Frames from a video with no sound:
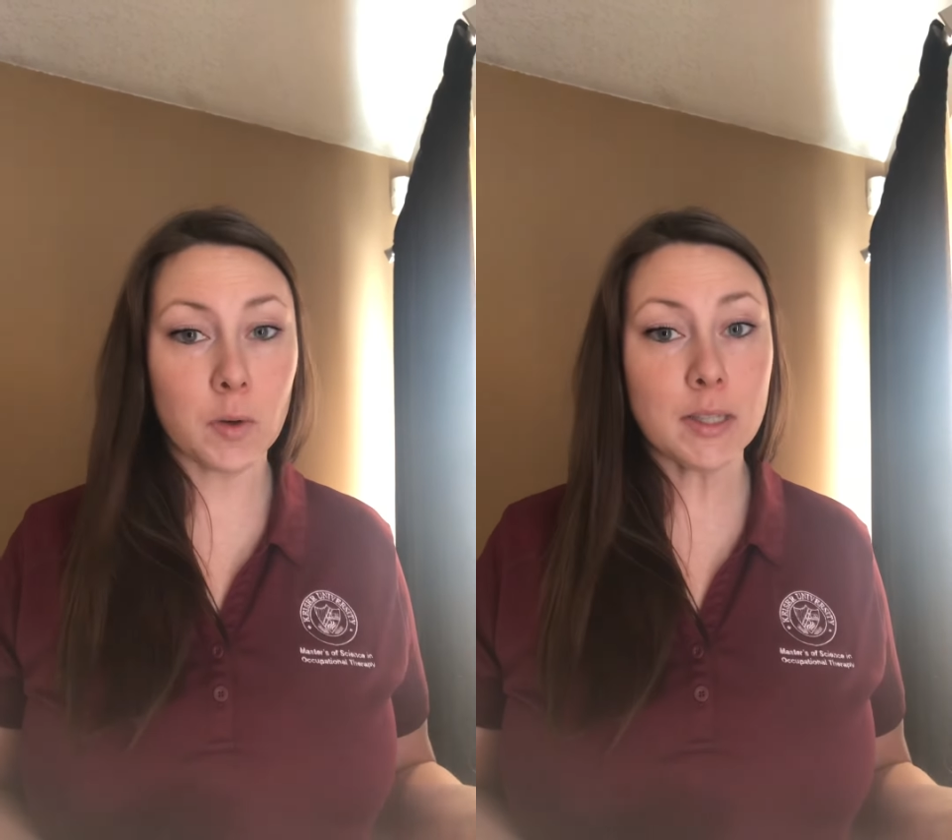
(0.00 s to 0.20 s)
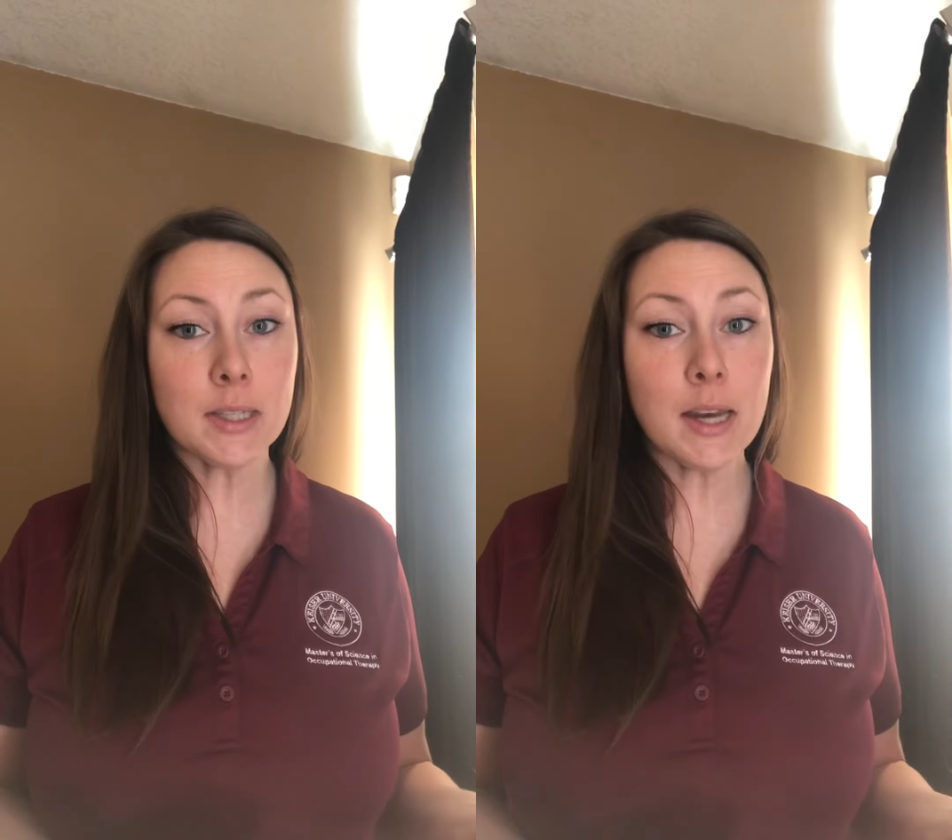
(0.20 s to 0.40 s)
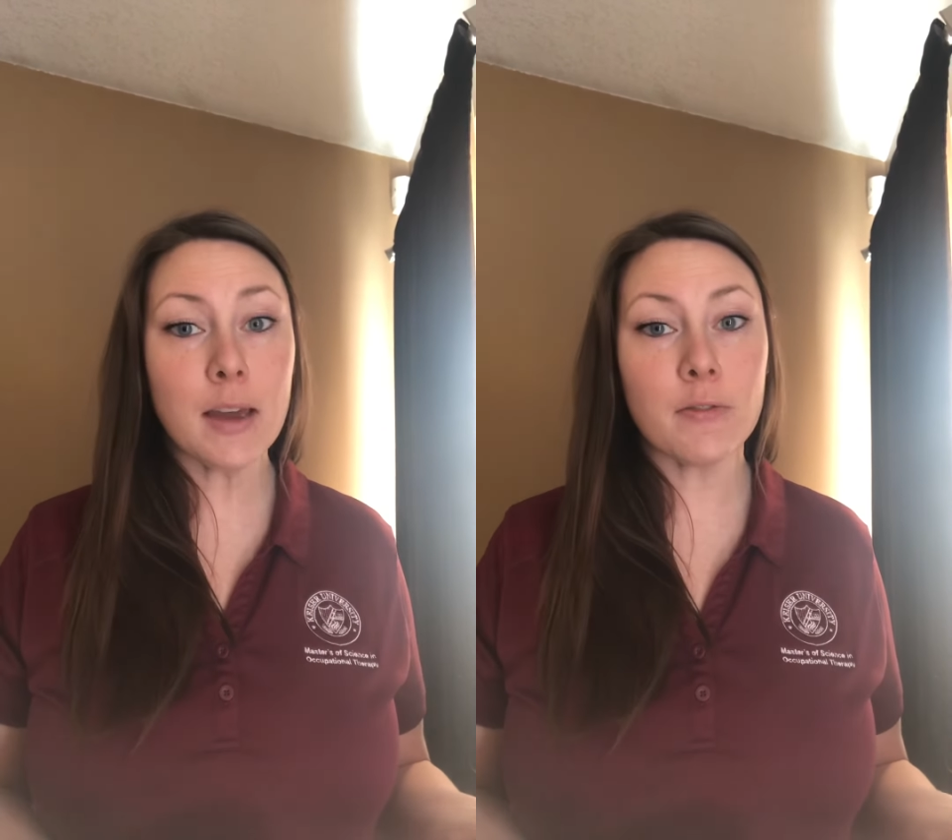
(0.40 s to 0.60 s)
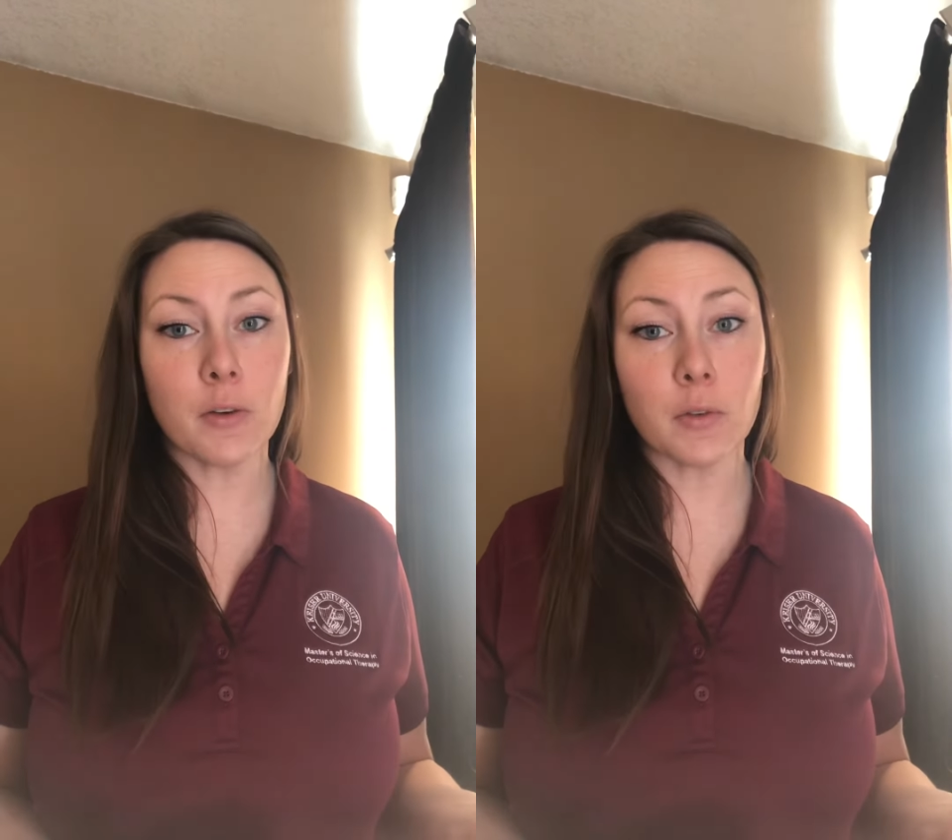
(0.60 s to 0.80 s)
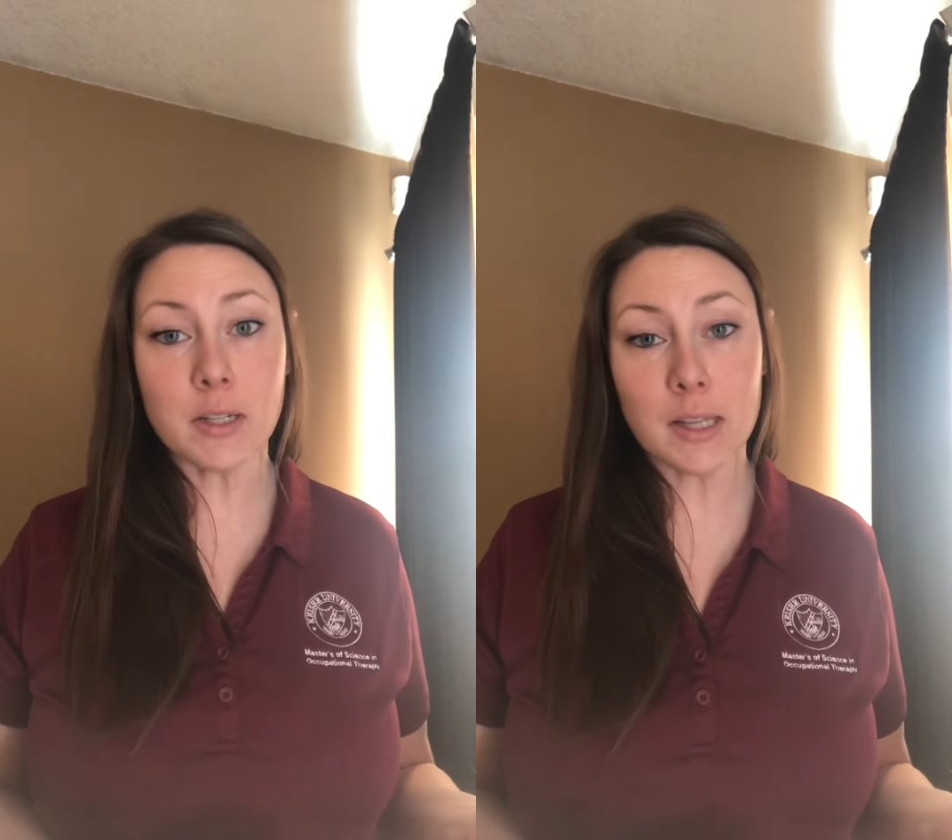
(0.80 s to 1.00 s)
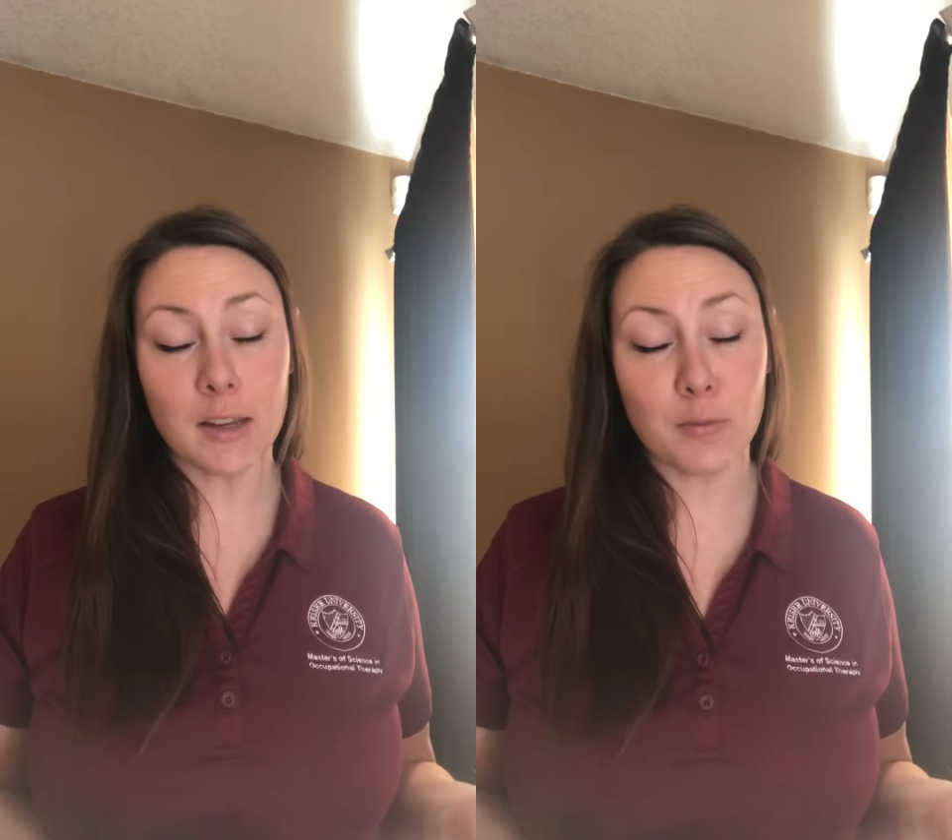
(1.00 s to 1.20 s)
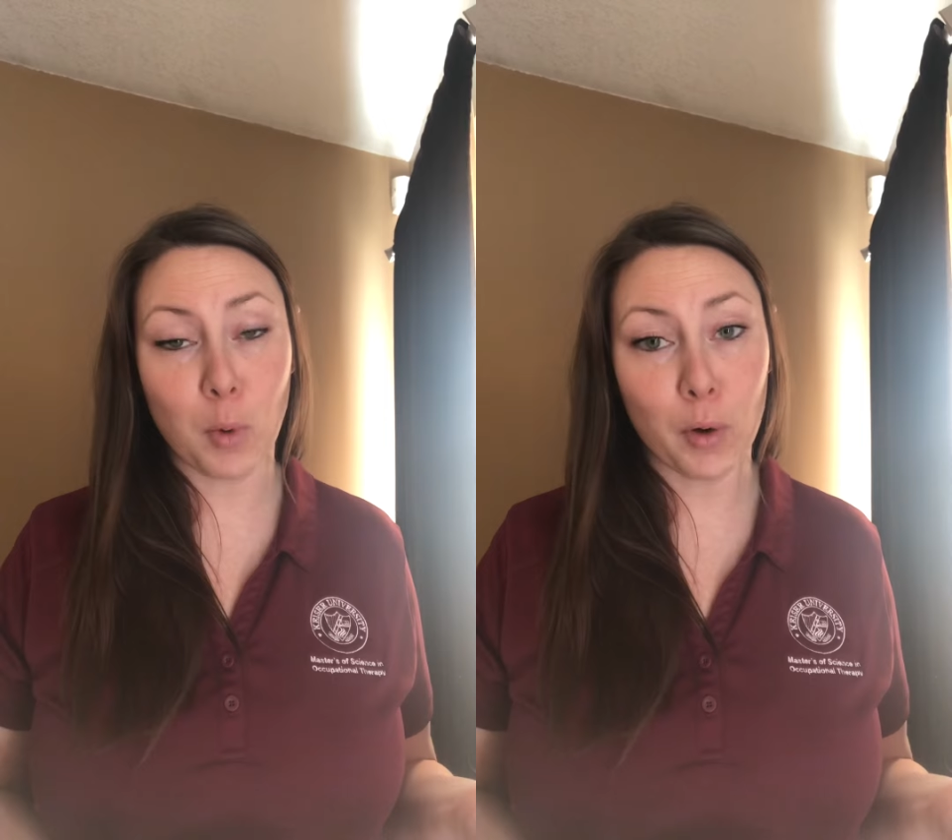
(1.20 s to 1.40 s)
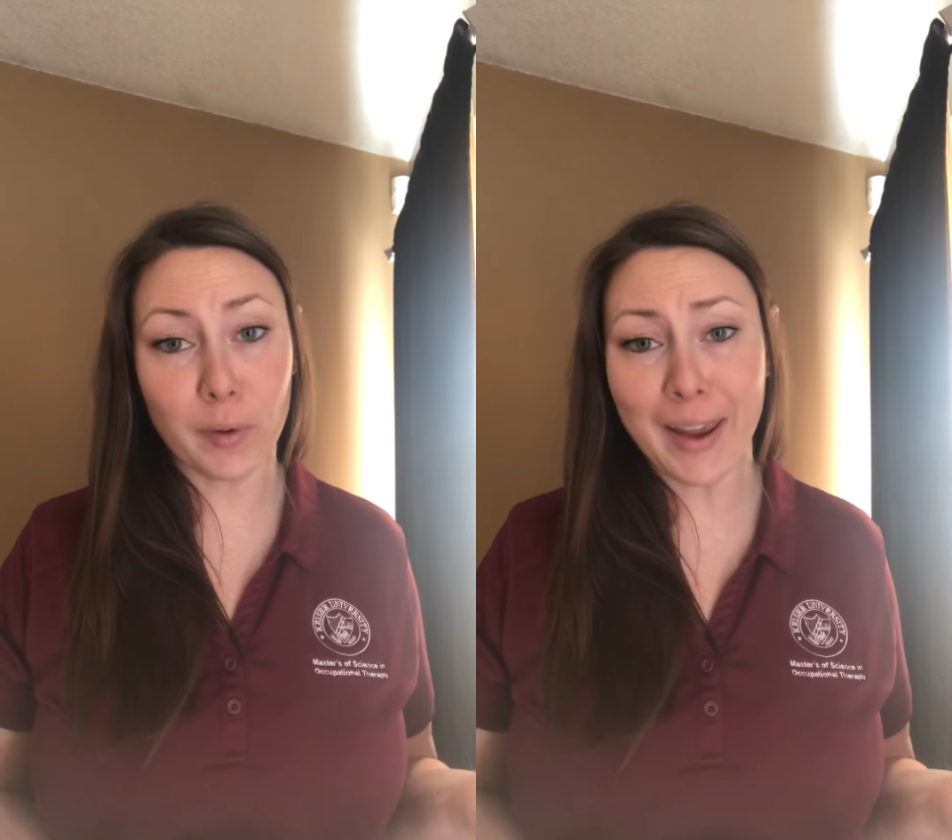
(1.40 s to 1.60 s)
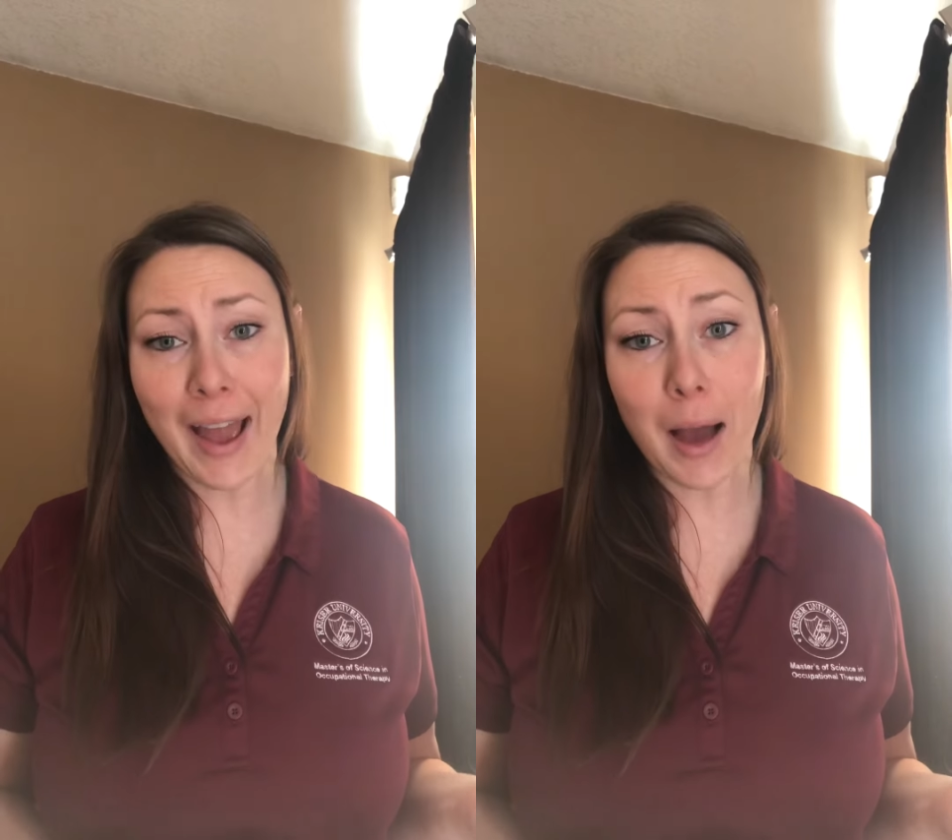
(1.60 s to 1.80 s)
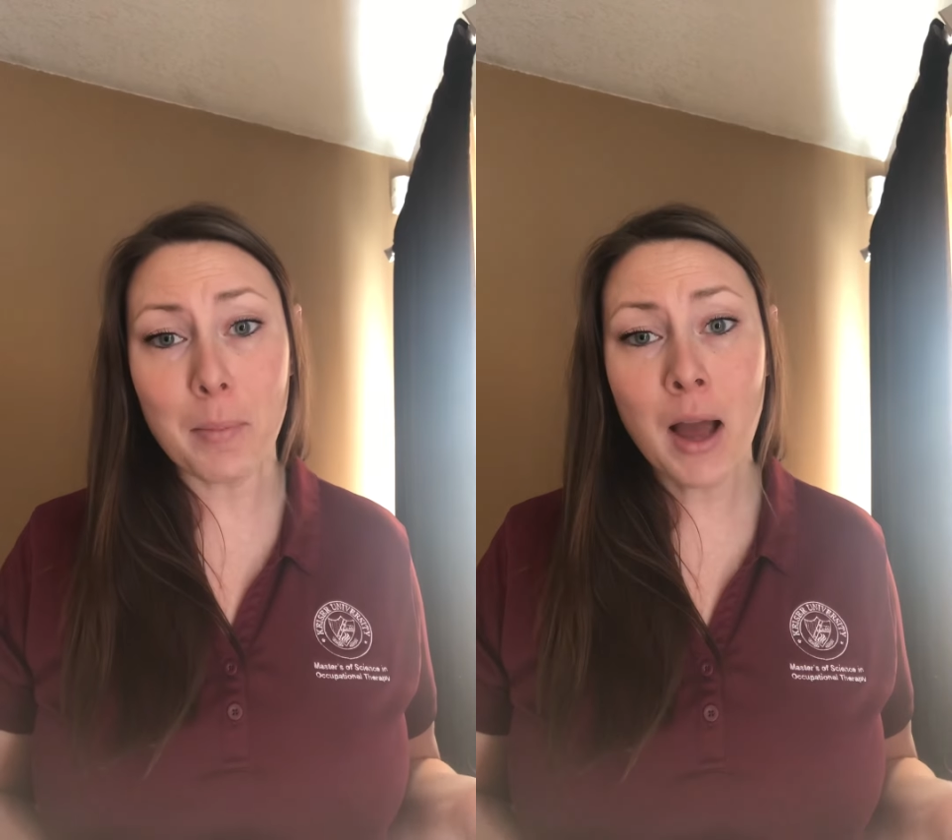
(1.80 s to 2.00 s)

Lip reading: SNF and receive more rehab?